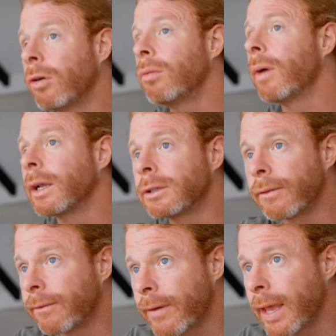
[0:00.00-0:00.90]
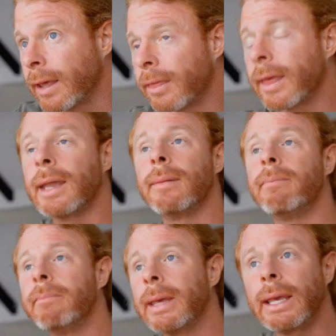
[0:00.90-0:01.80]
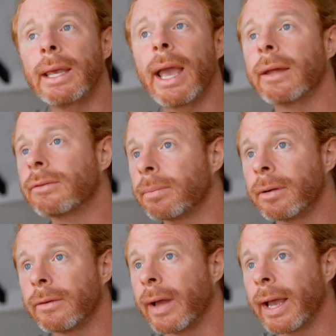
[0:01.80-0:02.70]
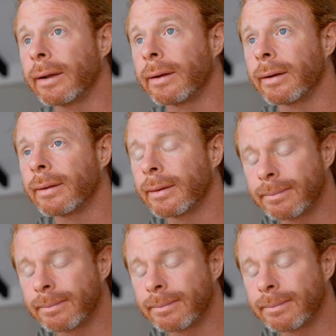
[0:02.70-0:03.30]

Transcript: much faith in me as a provider.